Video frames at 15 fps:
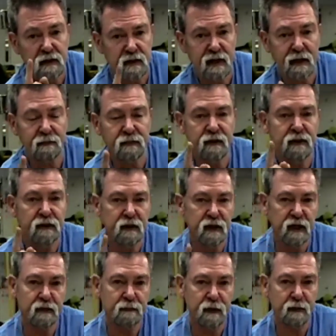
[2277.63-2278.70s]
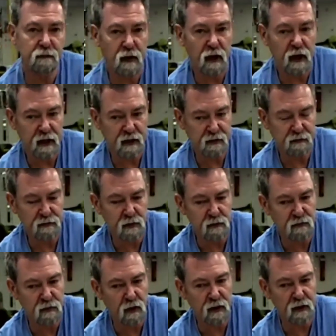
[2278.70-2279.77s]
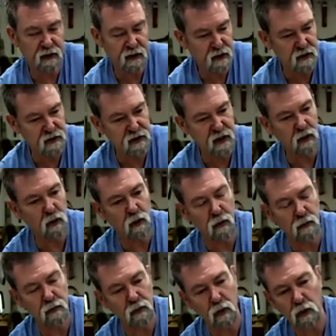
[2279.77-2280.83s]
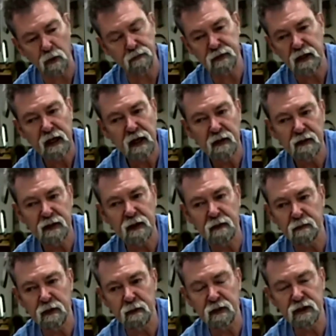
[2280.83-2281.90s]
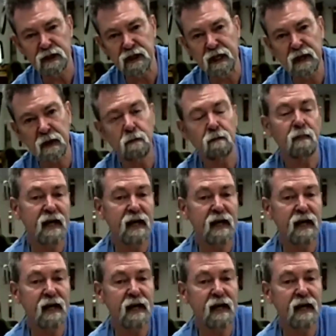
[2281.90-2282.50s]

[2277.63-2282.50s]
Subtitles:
Something to keep in mind. If you've got kids there, or the machine